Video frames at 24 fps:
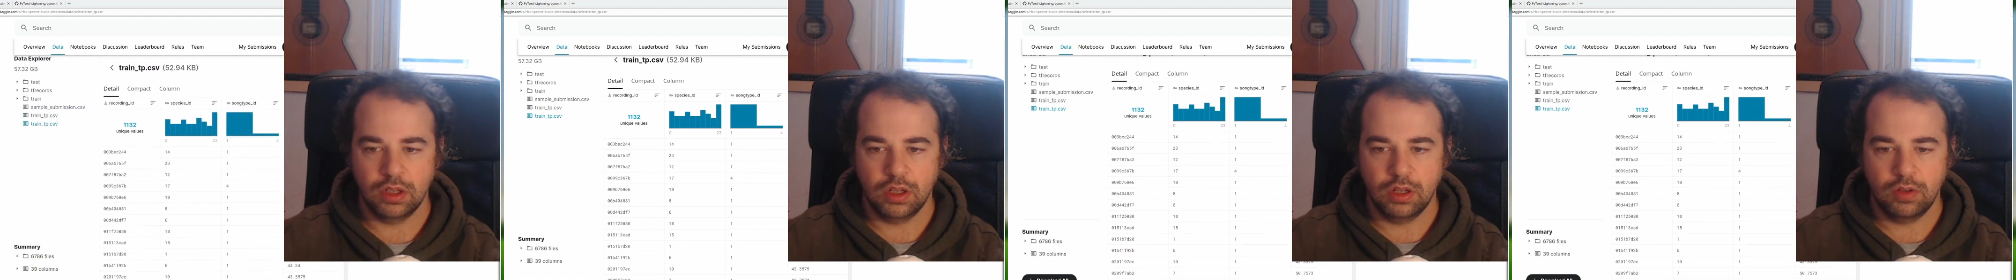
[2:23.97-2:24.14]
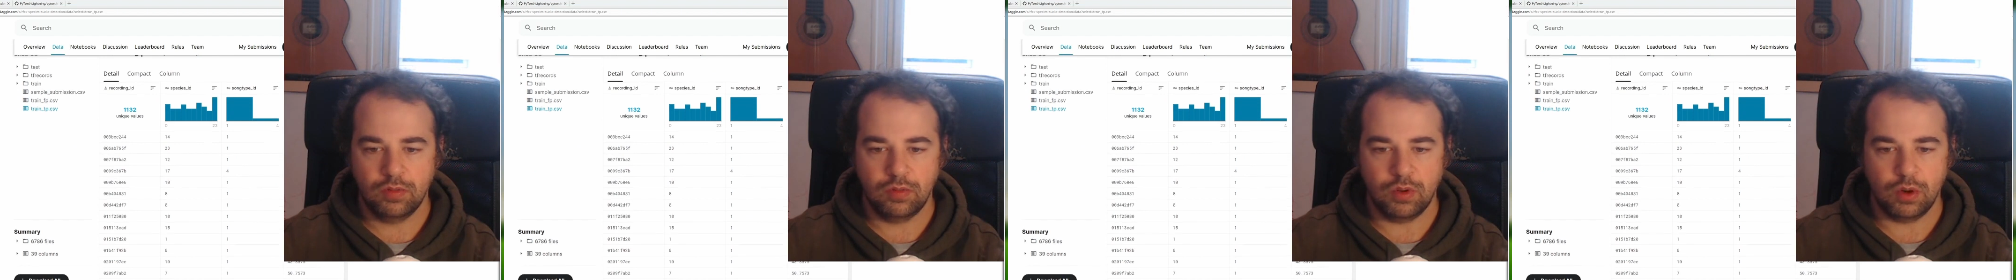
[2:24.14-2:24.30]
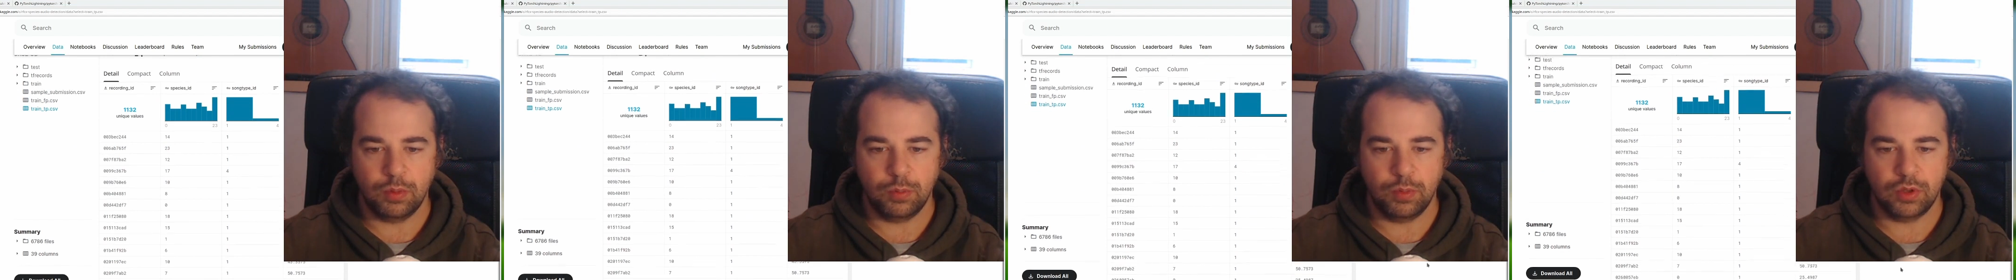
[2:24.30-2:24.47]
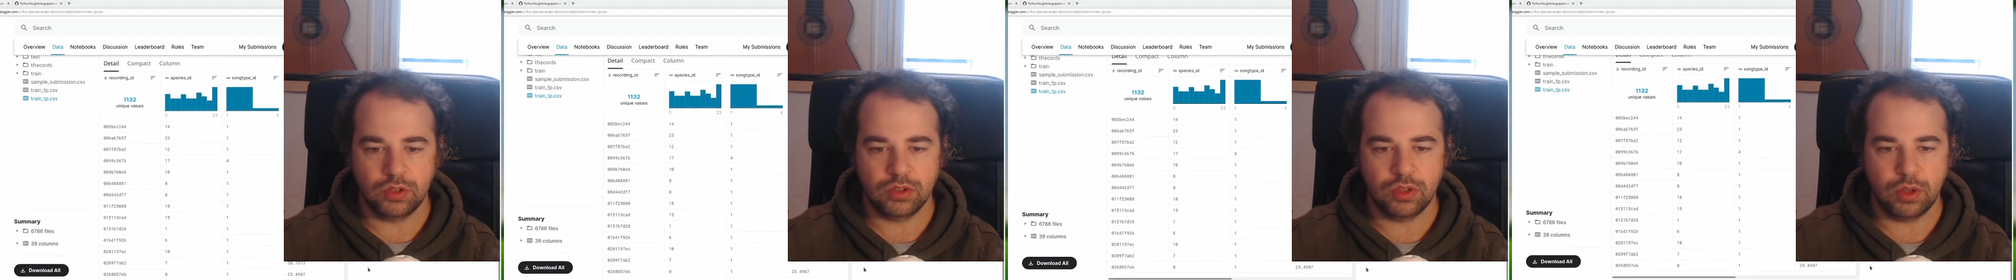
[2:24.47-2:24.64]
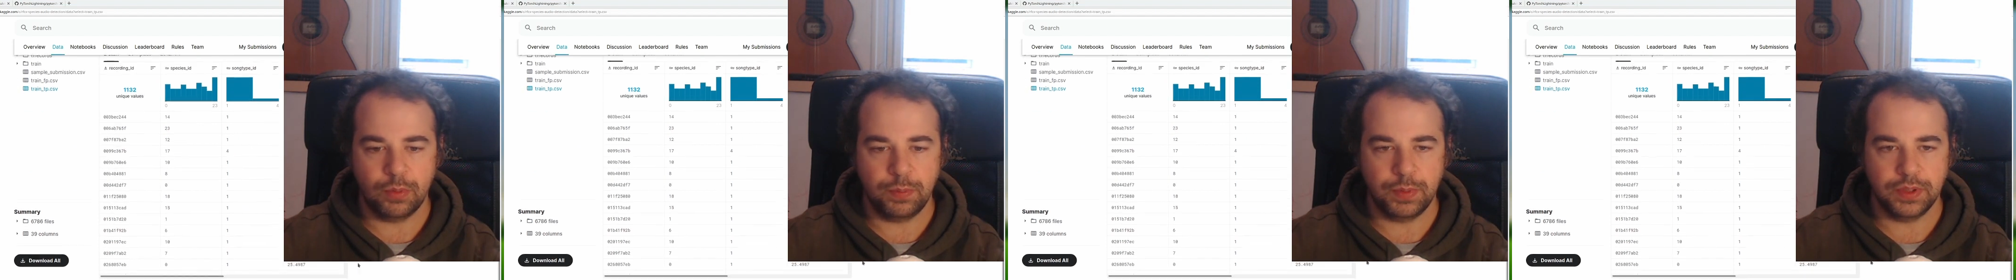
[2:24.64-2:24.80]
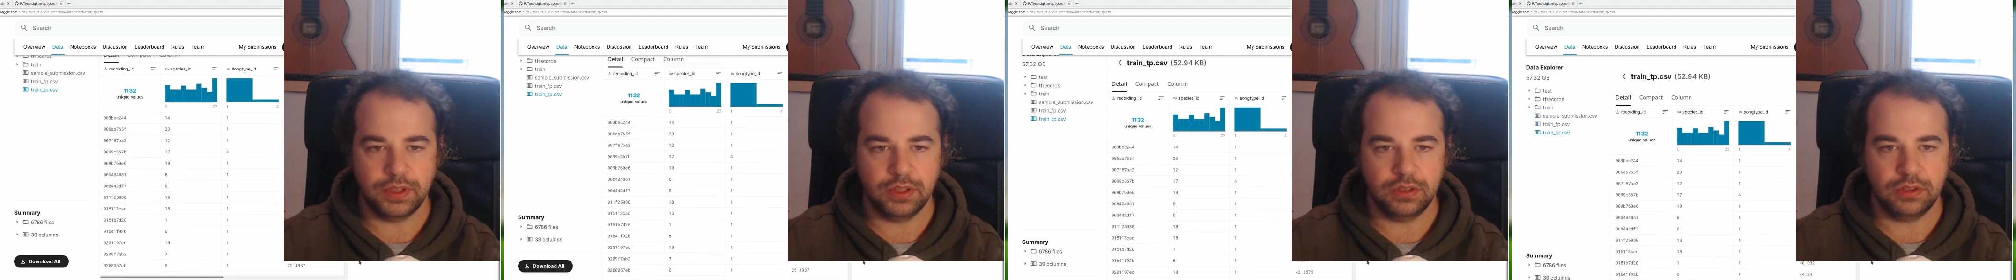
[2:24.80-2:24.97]
for most
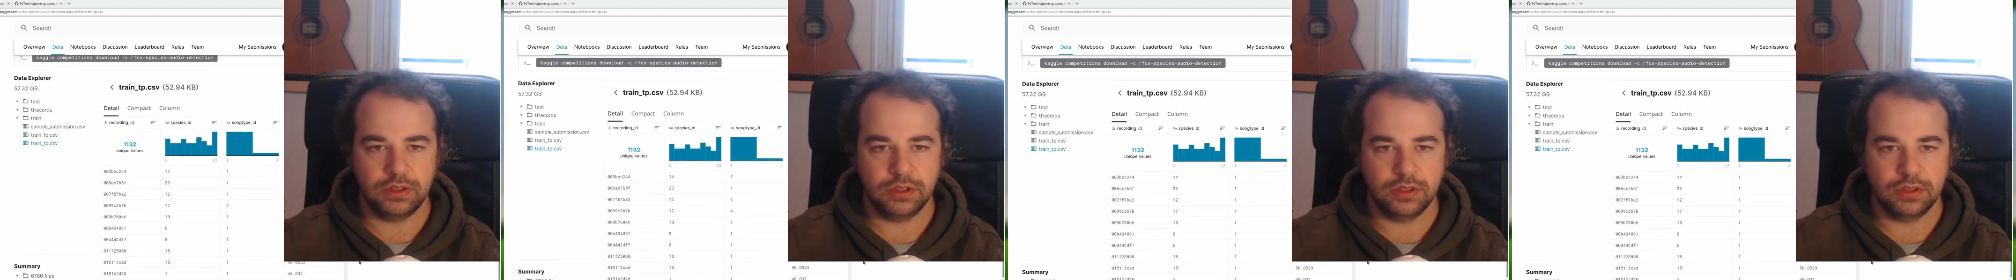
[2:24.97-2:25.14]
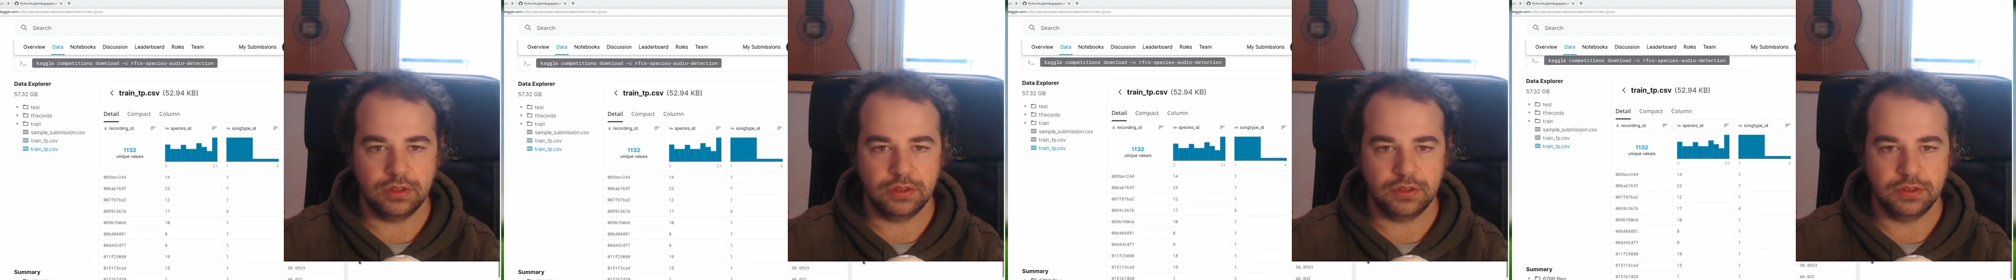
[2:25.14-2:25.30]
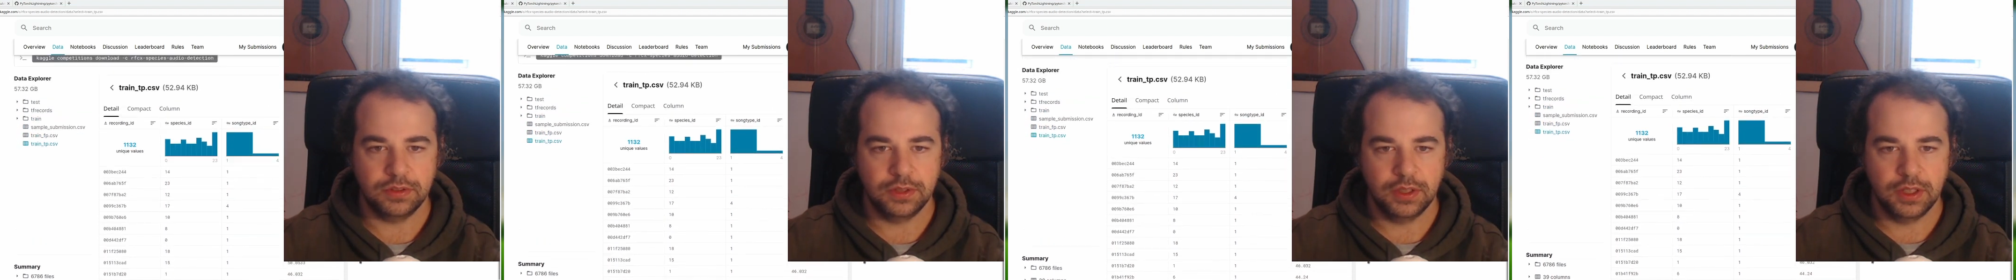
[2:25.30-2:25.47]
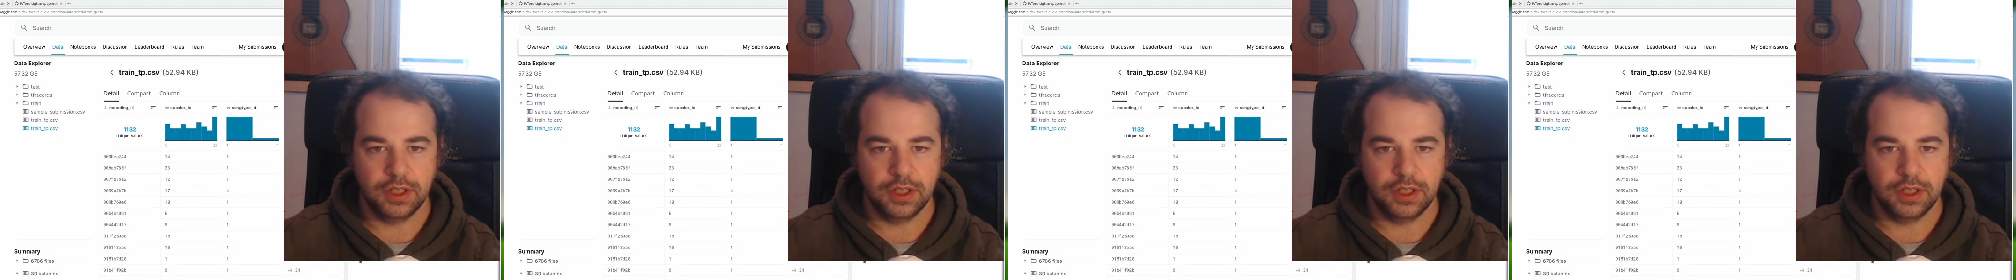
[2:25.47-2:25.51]
competitions.